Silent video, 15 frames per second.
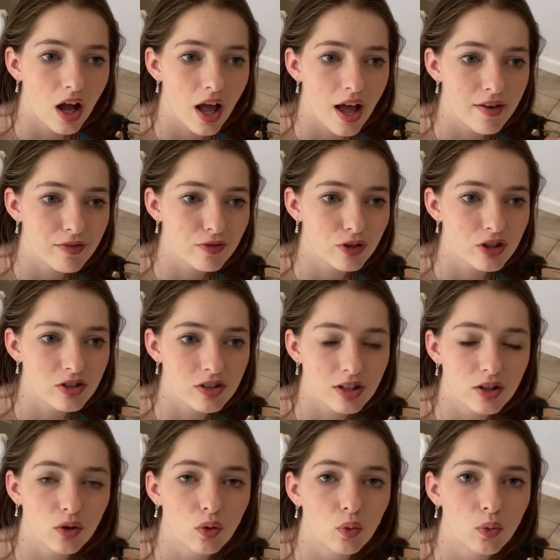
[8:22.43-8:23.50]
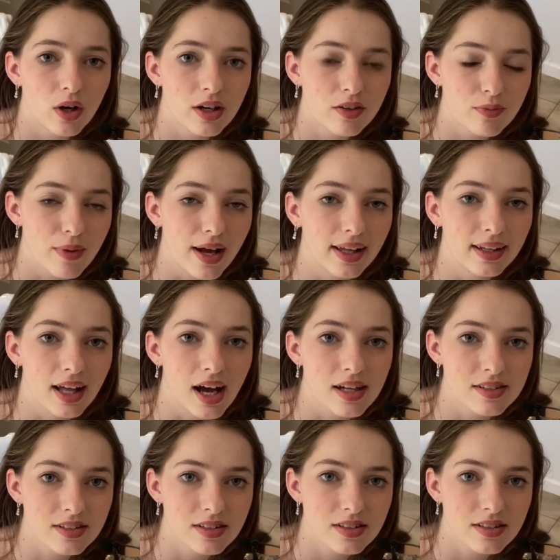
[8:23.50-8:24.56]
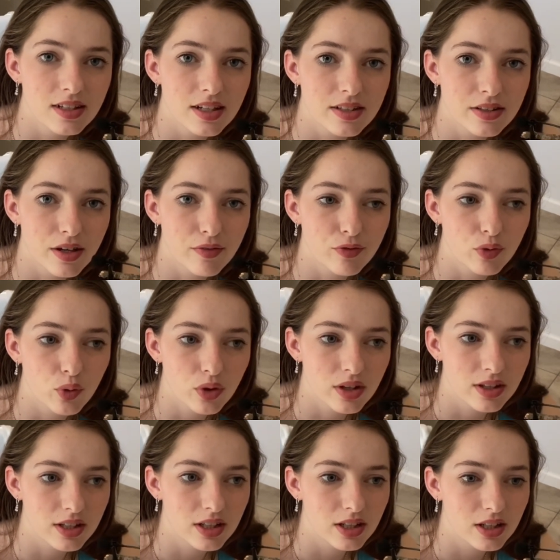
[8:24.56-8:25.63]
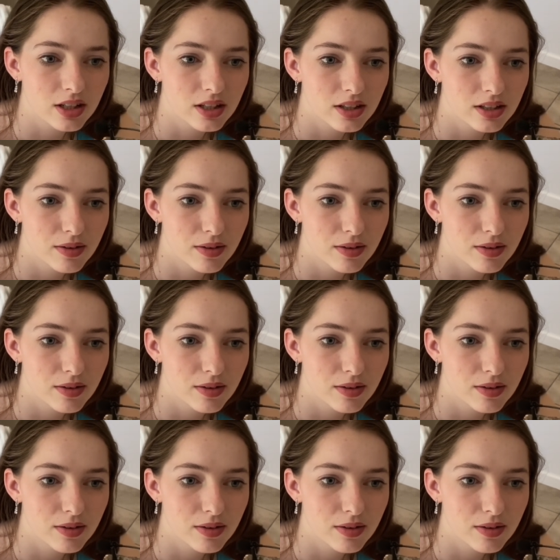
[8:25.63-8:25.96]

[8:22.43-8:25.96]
every single one of my classes except for the